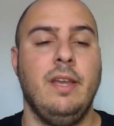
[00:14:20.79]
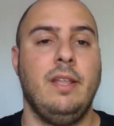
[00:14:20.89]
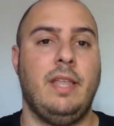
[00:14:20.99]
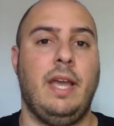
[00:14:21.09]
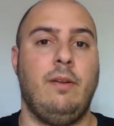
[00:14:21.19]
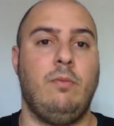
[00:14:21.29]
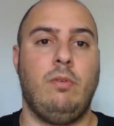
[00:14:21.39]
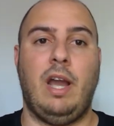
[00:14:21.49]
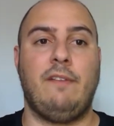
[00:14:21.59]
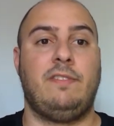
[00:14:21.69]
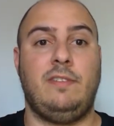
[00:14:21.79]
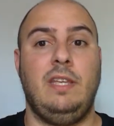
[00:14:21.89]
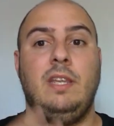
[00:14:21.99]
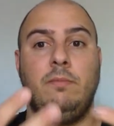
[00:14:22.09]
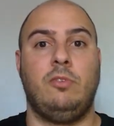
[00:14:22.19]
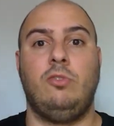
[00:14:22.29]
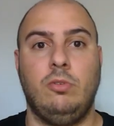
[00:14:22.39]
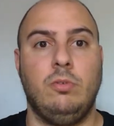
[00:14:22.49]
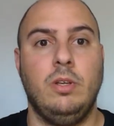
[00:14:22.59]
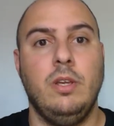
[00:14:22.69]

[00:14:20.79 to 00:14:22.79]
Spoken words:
that I've seen him to do.